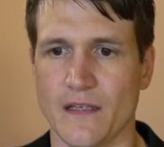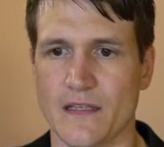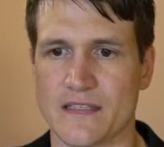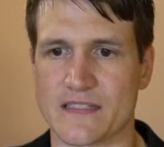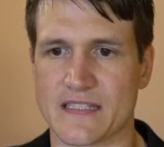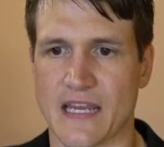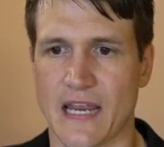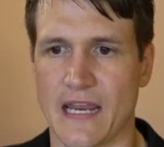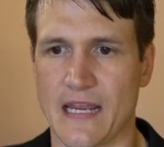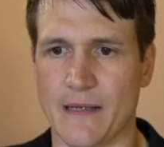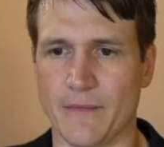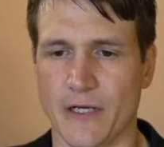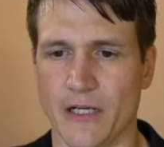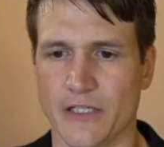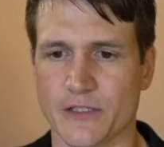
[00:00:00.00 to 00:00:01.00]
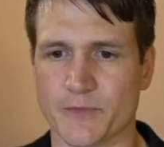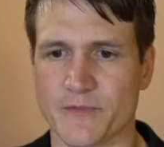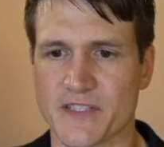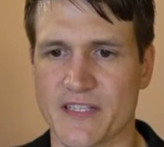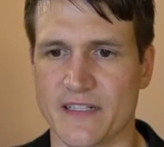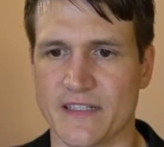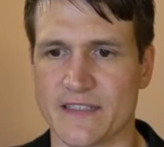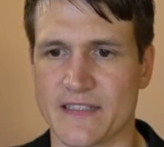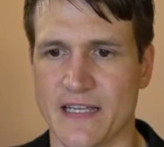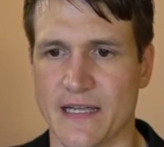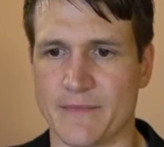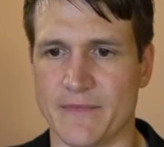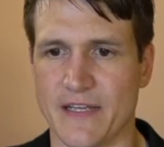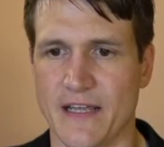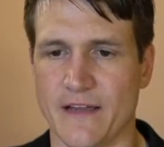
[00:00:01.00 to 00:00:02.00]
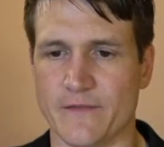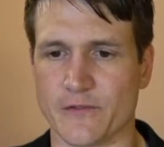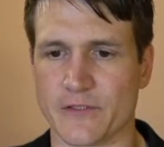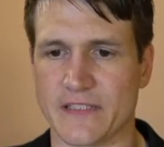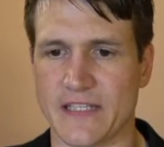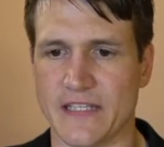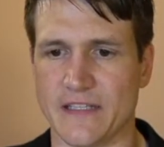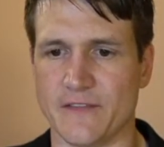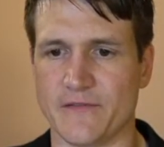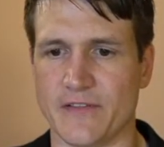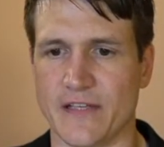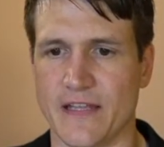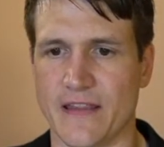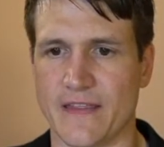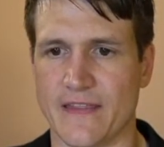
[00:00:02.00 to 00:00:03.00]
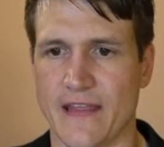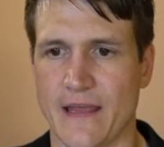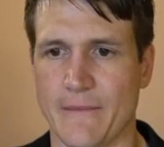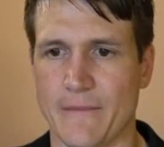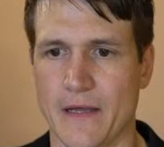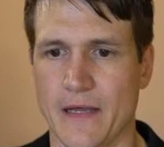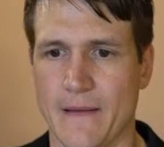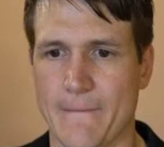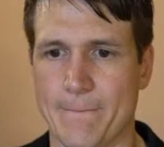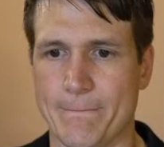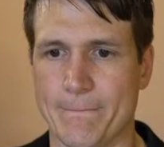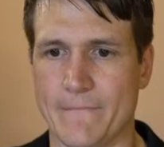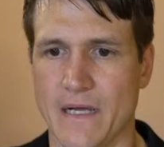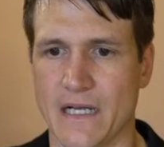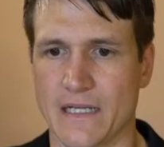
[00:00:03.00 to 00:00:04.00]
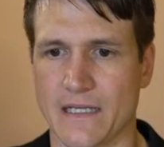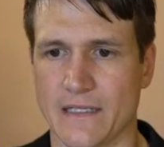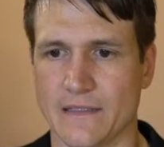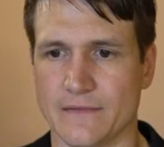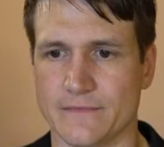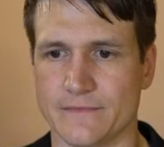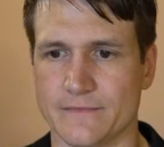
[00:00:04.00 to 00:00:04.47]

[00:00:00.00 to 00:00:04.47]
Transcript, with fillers: Scam 100% of the time. Never give them money.